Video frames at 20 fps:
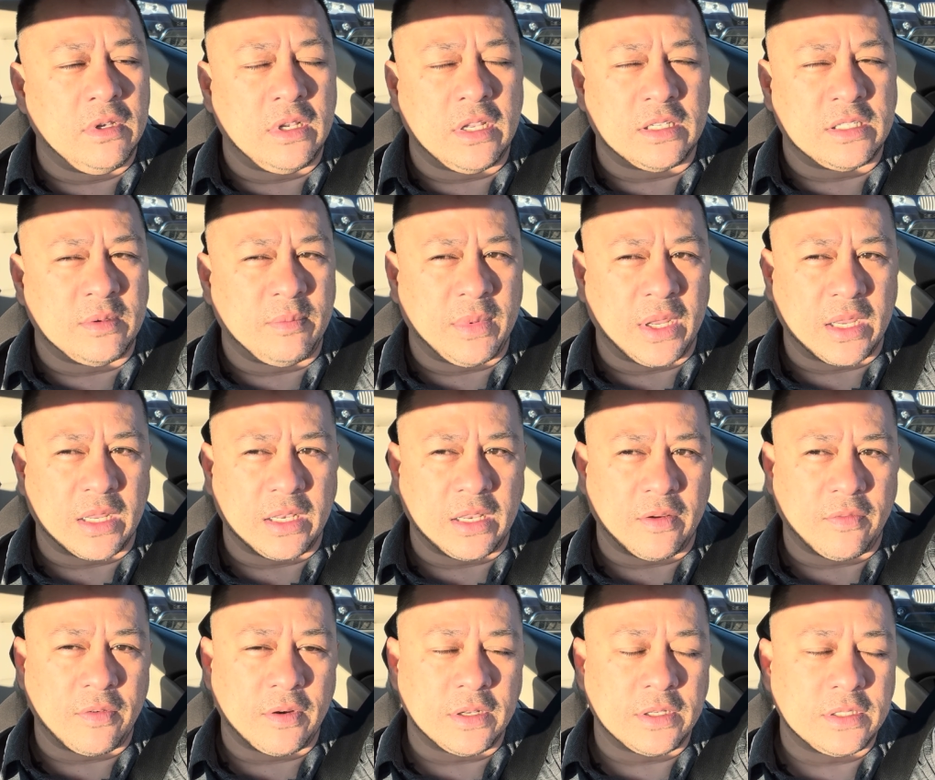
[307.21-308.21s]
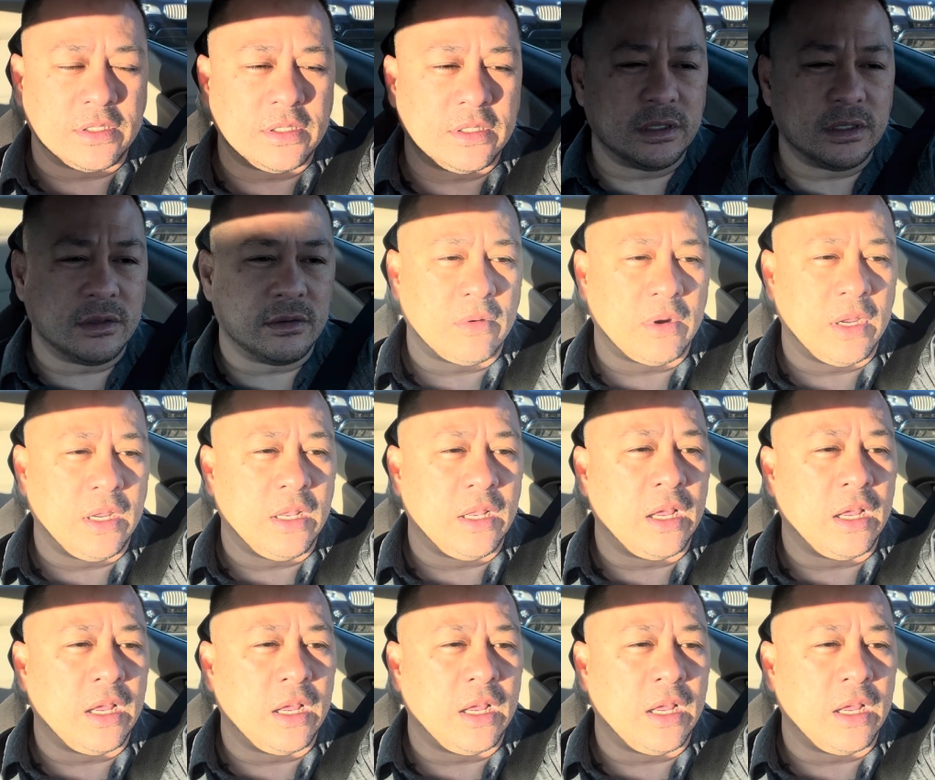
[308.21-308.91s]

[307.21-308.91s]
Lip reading: doesn't make a difference, right?